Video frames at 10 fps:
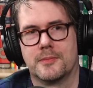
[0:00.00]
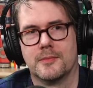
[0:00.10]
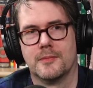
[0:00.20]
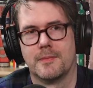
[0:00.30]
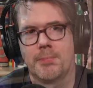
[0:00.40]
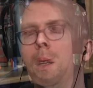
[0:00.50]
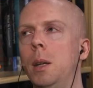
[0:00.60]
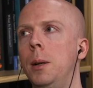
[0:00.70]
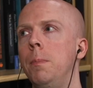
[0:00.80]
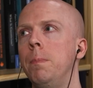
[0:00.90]
yeah,
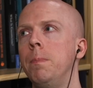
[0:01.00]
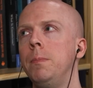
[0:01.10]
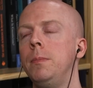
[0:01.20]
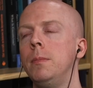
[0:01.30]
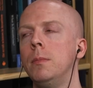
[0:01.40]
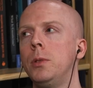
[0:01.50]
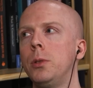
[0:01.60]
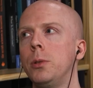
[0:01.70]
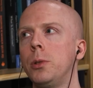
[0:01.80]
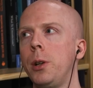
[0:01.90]
um,
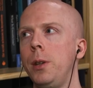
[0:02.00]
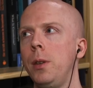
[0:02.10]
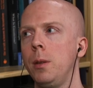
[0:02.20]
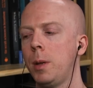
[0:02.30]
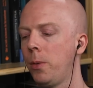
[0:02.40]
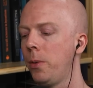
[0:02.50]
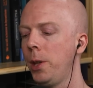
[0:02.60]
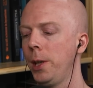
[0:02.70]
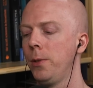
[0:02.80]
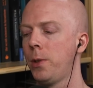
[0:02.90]
so starting to think about
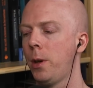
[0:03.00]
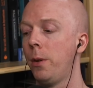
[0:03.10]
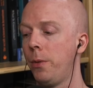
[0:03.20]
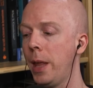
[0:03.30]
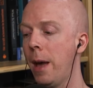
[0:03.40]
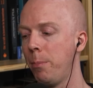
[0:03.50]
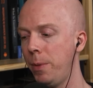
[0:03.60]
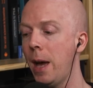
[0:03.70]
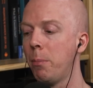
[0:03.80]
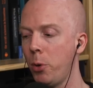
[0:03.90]
things of that
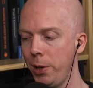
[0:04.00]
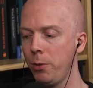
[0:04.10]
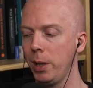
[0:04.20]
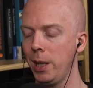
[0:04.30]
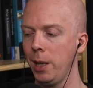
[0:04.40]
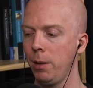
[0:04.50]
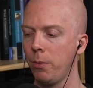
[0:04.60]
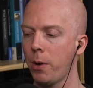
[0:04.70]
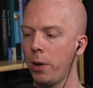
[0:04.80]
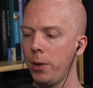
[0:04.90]
that point, like
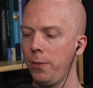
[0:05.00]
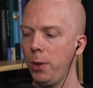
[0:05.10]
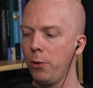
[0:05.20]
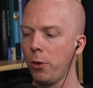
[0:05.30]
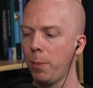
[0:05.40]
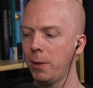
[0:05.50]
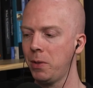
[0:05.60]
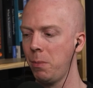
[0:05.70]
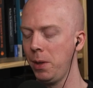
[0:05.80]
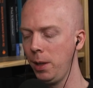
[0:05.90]
getting far into the future
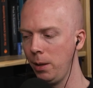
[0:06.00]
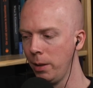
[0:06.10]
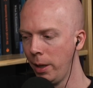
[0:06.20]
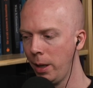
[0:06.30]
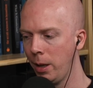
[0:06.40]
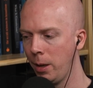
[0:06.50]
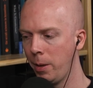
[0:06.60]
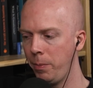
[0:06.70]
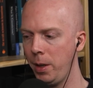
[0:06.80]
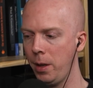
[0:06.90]
about some of the
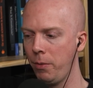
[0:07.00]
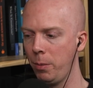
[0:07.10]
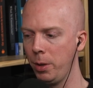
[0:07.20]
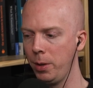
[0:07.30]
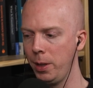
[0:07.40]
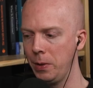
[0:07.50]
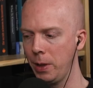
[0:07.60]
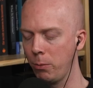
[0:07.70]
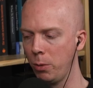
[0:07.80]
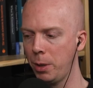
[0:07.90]

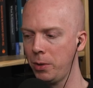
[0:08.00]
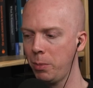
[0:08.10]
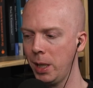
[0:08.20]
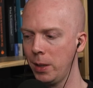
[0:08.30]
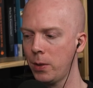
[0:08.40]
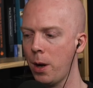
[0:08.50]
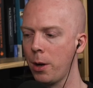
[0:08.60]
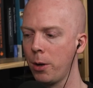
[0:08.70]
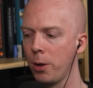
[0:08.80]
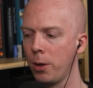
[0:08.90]
inevitabilities, like robots playing
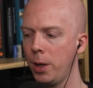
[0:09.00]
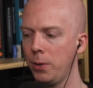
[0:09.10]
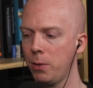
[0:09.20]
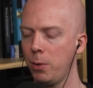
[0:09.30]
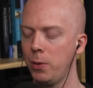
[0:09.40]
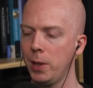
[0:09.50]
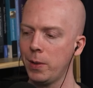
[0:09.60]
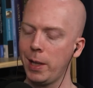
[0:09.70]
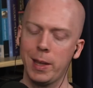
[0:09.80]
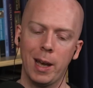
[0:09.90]
soccer and some of those
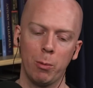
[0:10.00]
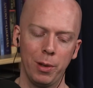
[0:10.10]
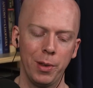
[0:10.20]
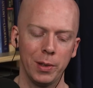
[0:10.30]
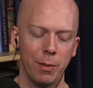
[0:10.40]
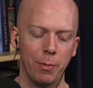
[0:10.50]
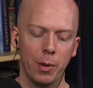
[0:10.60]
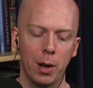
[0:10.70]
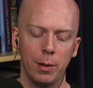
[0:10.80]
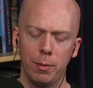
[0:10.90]
things like that. One of the things I've
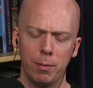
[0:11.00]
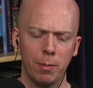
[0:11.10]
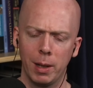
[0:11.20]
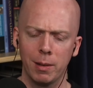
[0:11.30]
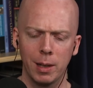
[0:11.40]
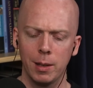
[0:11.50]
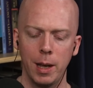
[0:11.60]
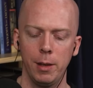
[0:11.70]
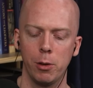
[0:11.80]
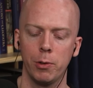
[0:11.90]
thought, like like
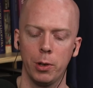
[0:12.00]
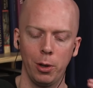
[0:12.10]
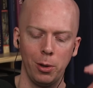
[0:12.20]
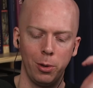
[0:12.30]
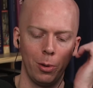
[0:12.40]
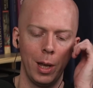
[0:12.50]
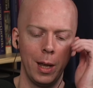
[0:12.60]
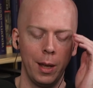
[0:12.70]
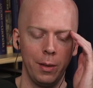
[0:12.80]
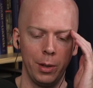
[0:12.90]
ten years ago,
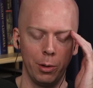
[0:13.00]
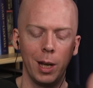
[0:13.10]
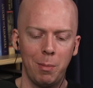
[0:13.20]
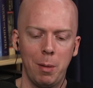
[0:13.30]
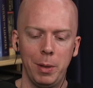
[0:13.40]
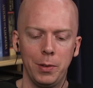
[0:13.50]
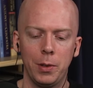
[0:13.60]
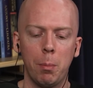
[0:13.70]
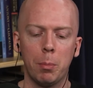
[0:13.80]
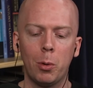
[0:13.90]
that'll come up at
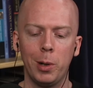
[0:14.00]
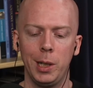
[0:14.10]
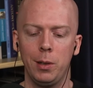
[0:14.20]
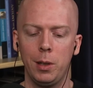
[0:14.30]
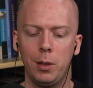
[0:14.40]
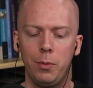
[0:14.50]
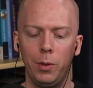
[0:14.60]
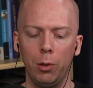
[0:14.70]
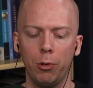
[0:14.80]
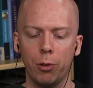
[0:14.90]
some point in the
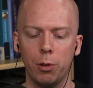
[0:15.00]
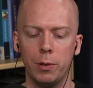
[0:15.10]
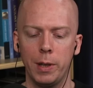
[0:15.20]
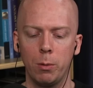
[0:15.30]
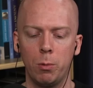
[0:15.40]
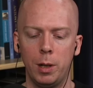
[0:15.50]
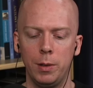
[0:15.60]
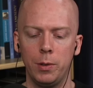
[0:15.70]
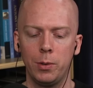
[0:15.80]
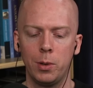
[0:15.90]
future is like
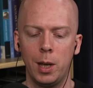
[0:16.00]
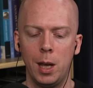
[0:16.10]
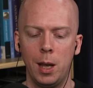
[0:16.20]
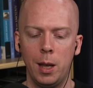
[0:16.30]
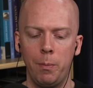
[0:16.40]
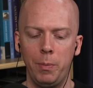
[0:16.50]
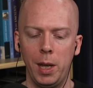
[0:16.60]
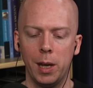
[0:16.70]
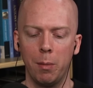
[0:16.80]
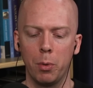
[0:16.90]
once
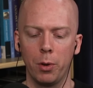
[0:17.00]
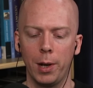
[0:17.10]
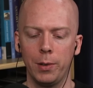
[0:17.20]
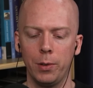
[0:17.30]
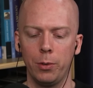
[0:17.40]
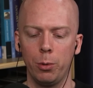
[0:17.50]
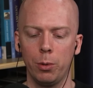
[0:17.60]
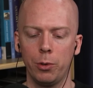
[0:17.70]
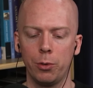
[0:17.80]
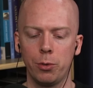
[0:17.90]
A I progresses
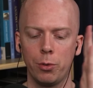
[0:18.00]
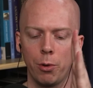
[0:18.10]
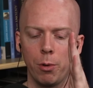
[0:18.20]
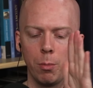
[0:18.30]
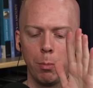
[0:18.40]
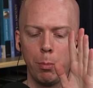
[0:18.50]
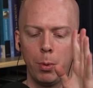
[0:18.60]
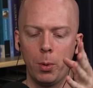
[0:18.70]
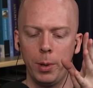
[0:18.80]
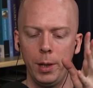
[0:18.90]
to a certain
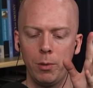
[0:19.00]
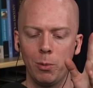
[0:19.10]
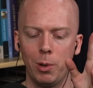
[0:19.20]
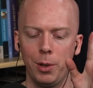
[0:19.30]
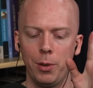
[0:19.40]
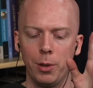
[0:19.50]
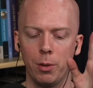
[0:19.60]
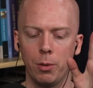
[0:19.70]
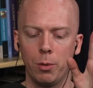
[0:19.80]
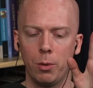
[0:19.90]
point, one of
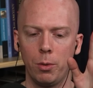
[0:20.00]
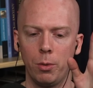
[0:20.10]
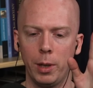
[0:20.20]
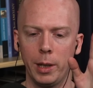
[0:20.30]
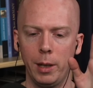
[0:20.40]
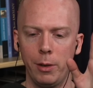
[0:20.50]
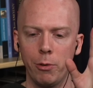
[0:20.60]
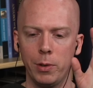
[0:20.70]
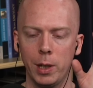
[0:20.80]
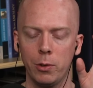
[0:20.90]
the like
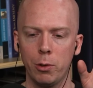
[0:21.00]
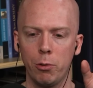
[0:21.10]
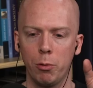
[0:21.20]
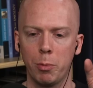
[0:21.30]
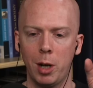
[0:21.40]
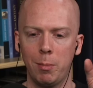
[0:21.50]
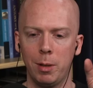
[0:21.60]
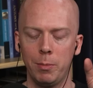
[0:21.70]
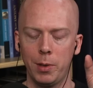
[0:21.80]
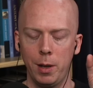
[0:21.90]
interesting social
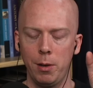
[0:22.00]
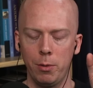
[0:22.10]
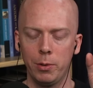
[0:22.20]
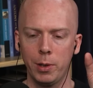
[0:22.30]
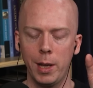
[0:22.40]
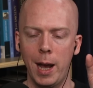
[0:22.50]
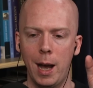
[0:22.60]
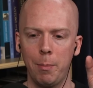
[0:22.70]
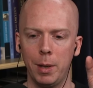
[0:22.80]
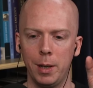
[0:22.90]
problems that I know is going to
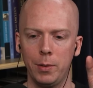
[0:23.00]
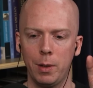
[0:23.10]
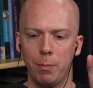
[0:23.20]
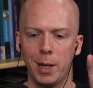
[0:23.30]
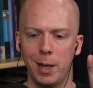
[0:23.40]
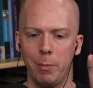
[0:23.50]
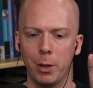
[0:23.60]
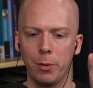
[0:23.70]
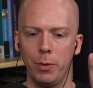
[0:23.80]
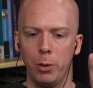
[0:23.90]
happen at some time
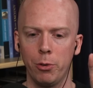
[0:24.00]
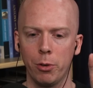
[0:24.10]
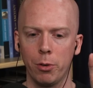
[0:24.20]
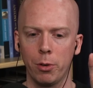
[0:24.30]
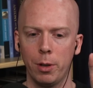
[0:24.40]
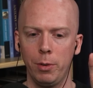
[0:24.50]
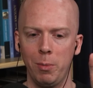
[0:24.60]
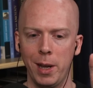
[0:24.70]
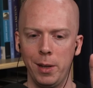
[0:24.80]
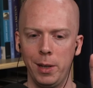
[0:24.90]
in our future of
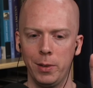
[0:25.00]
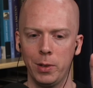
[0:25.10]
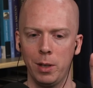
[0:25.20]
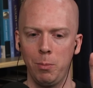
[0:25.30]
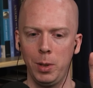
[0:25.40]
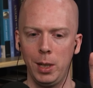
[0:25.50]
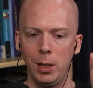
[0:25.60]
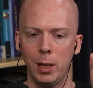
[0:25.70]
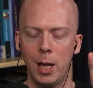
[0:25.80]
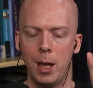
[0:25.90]
humanity is going to
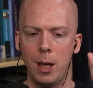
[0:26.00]
be